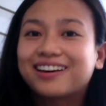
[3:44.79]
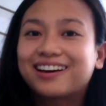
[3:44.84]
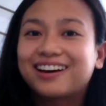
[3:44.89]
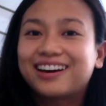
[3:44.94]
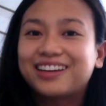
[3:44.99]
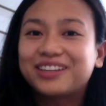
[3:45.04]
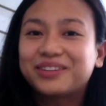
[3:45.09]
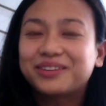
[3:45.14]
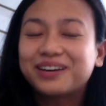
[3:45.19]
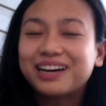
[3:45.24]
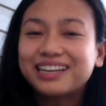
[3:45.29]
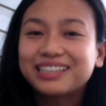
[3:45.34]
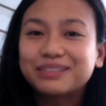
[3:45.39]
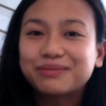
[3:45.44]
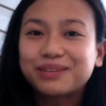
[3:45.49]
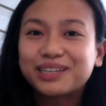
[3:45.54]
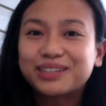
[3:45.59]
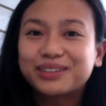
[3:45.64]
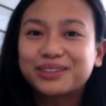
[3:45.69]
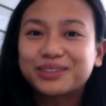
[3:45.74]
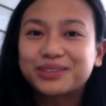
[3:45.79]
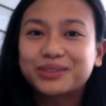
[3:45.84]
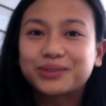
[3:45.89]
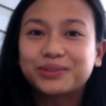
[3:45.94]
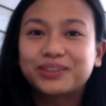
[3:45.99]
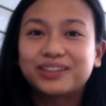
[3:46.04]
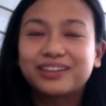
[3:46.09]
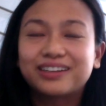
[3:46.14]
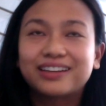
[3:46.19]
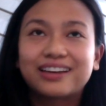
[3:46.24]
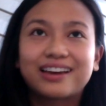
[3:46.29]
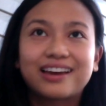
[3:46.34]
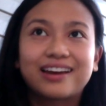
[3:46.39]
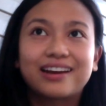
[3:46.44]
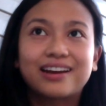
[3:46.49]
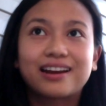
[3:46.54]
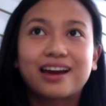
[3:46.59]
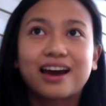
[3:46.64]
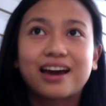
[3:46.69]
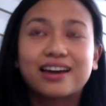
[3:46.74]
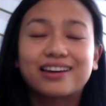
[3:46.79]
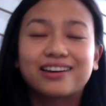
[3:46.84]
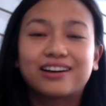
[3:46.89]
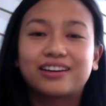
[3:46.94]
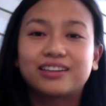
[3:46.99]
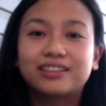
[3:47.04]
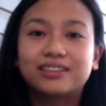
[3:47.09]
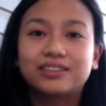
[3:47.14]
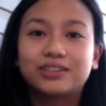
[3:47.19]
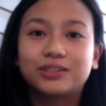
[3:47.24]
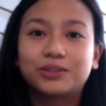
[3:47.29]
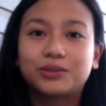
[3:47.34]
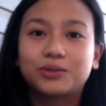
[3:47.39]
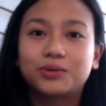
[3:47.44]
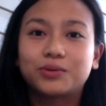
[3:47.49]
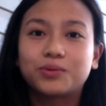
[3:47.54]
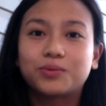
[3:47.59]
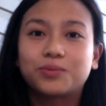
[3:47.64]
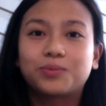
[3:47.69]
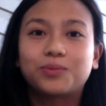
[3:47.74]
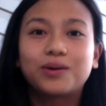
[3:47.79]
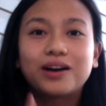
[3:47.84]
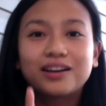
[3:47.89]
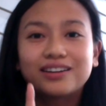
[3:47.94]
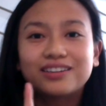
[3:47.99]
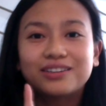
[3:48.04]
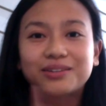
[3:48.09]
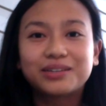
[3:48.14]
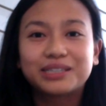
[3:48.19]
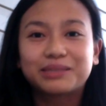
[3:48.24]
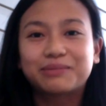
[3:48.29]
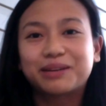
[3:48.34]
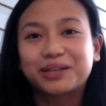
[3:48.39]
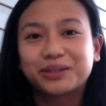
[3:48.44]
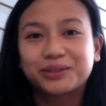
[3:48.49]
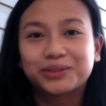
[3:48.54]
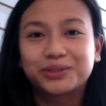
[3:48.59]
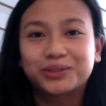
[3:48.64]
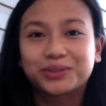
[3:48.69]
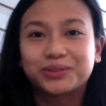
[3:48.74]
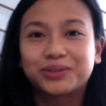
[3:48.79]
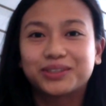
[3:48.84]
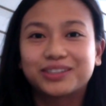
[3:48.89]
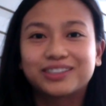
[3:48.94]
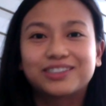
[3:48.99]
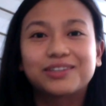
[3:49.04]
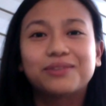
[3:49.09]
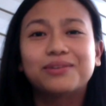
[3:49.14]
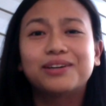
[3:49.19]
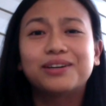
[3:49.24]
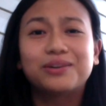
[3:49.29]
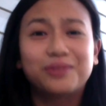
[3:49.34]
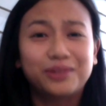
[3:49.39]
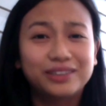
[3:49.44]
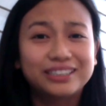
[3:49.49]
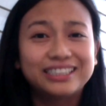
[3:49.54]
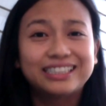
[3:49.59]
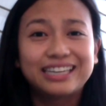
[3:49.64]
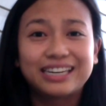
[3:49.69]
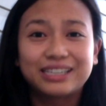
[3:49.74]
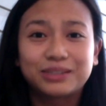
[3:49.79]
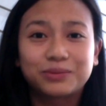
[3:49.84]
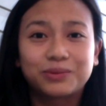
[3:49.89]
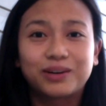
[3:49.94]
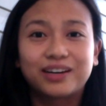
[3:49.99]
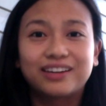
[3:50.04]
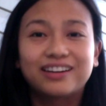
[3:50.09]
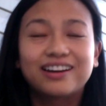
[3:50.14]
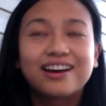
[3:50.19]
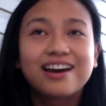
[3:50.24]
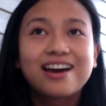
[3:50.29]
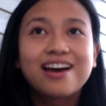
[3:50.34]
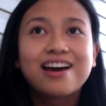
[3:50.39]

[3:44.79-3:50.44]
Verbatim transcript: a US medical school, and I got into 1 US medical school, so it only takes 1.